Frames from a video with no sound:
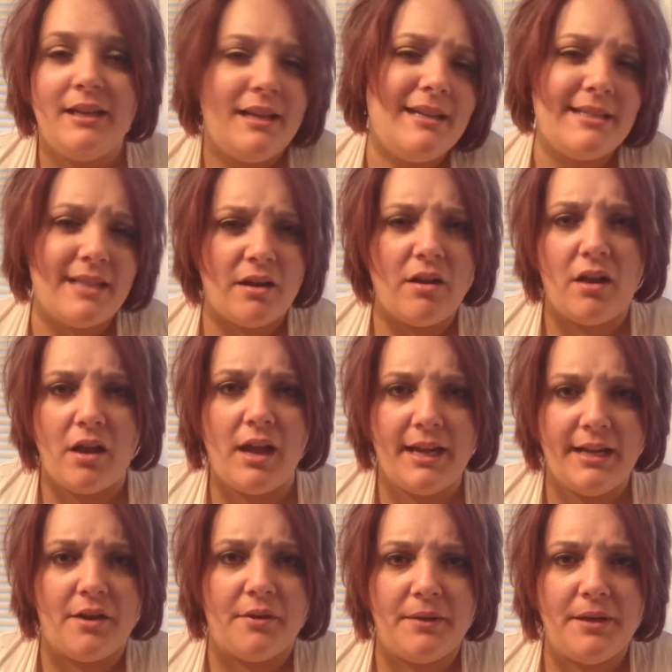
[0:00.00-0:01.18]
I said, "I
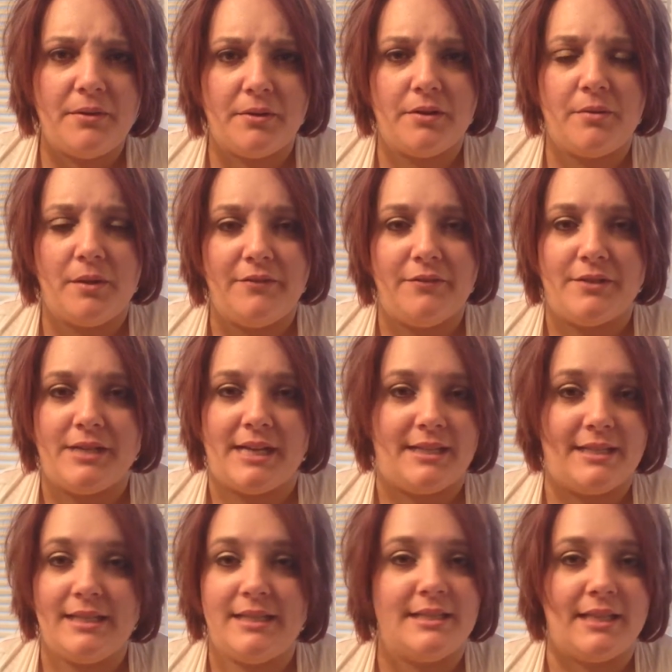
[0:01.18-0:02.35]
know, he ordered quite a few tests."
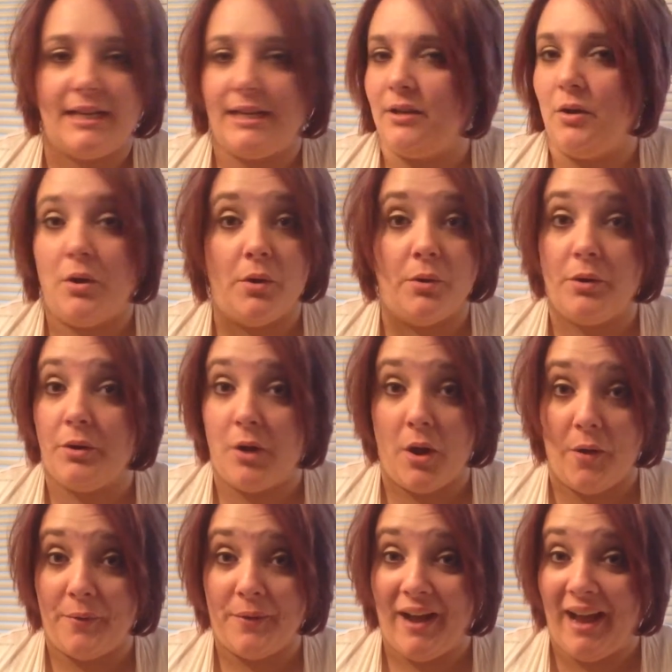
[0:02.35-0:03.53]
He's like,
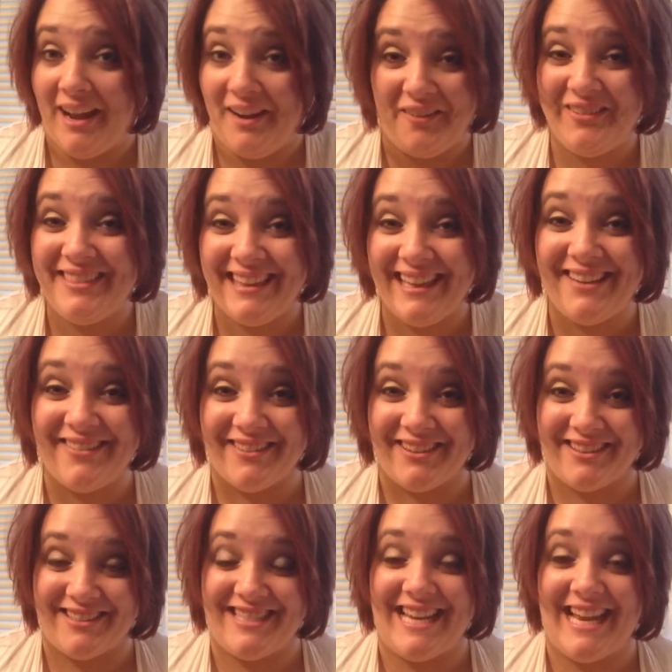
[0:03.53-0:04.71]
no, I don't think you
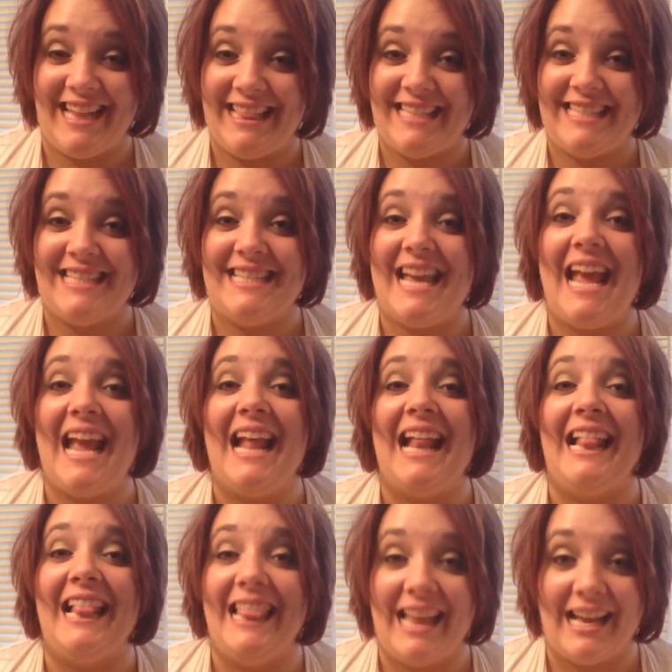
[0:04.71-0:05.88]
understand. This is a
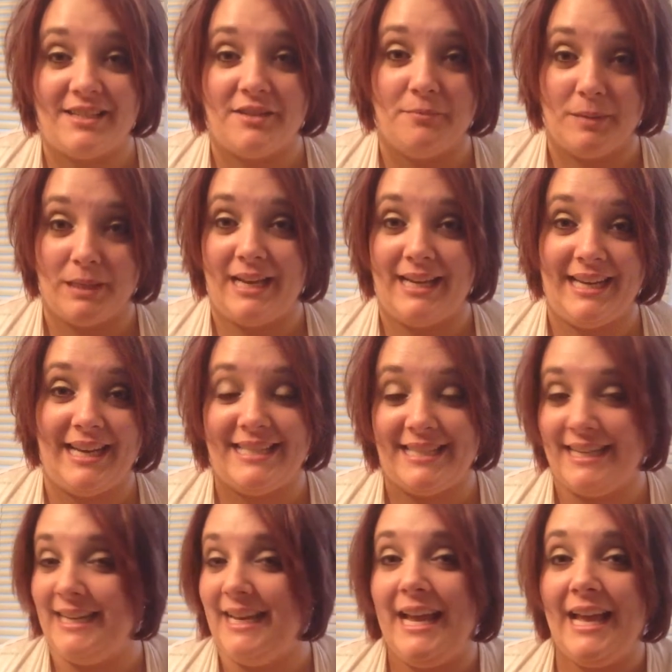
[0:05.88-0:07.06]
lot of blood, as
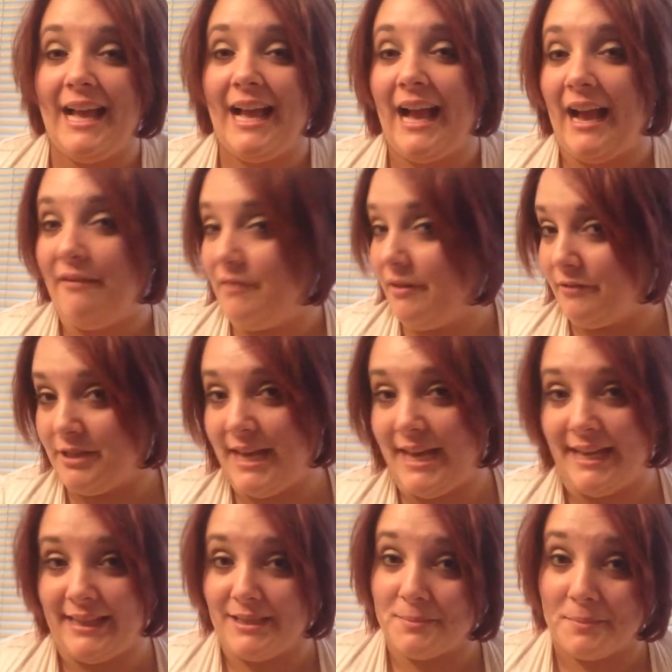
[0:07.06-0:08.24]
in I've never
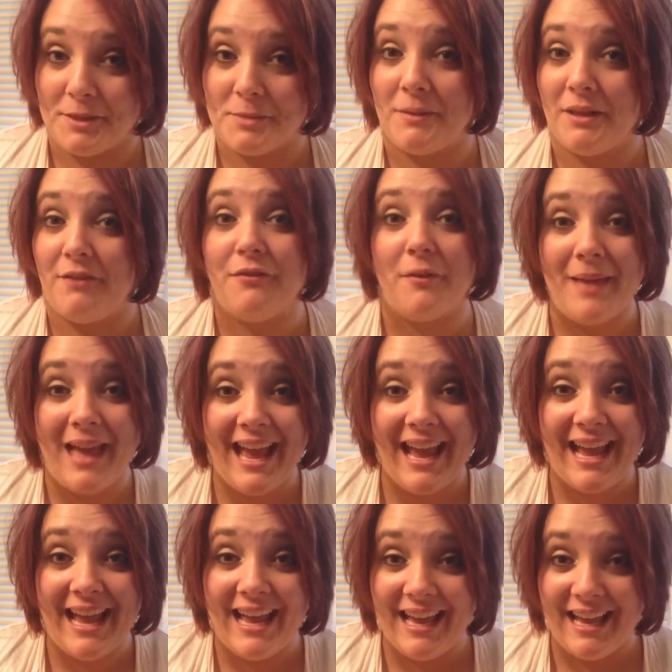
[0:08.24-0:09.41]
taken this much blood from
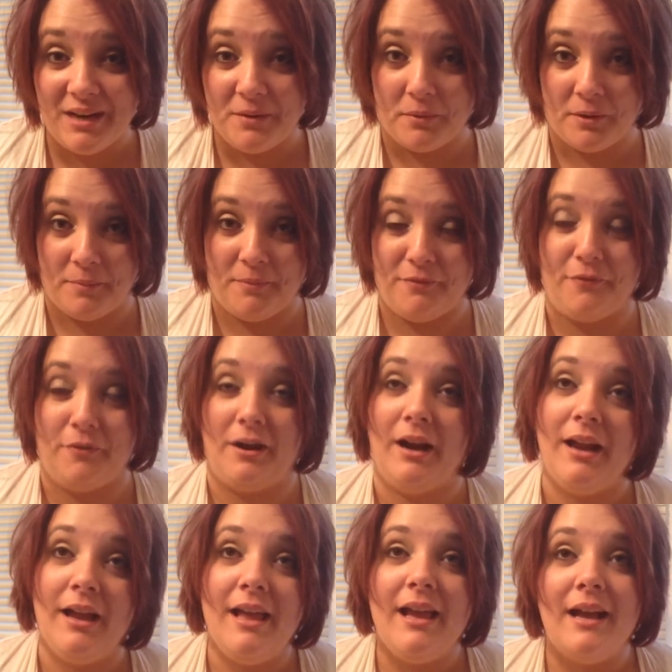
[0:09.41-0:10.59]
anyone before.
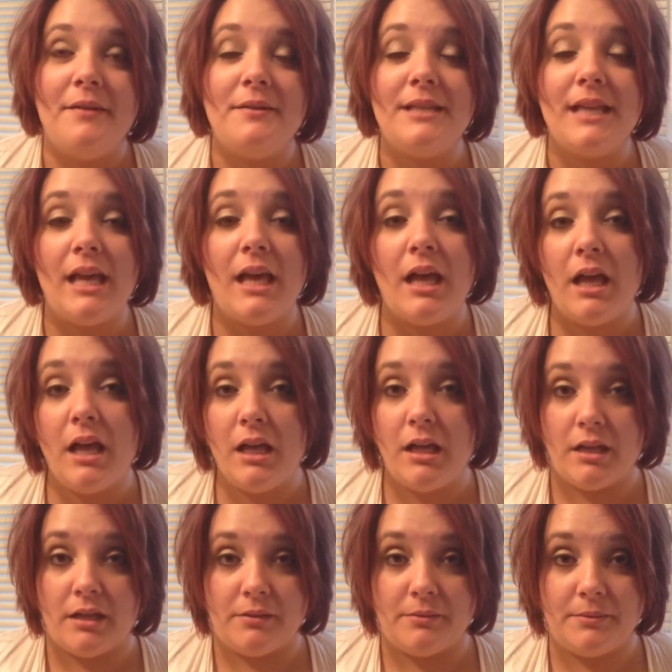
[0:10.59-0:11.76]
I was like,
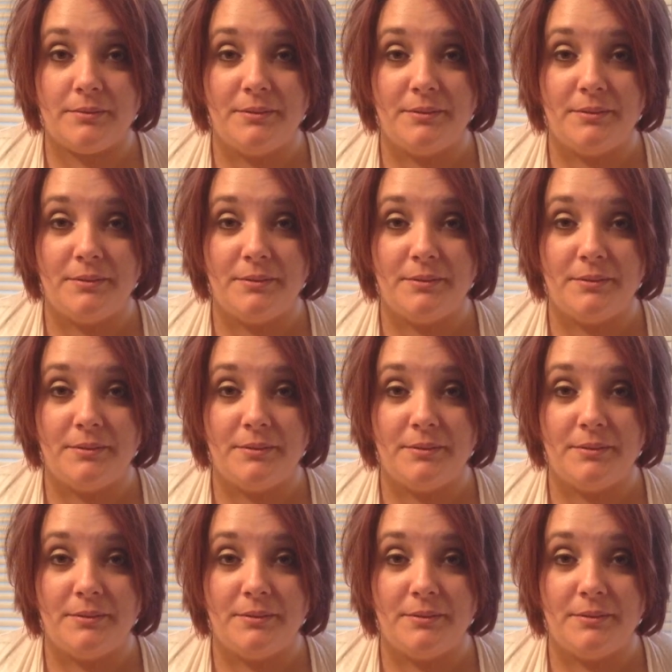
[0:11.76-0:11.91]
oh.